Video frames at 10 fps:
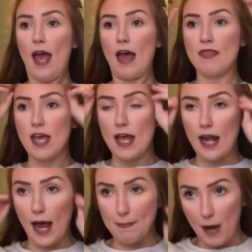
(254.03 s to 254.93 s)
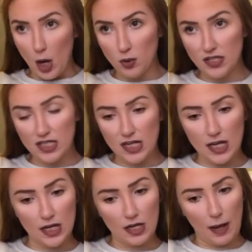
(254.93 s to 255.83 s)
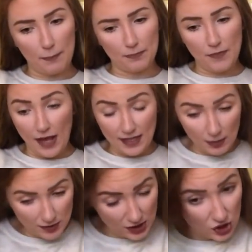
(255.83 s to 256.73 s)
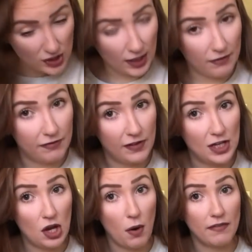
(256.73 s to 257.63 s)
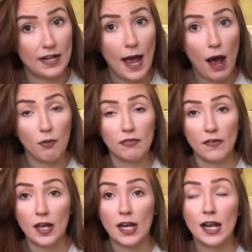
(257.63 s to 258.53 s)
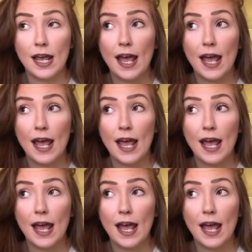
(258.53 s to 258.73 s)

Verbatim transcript: And then I posted, I think it was just like a video of an outfit.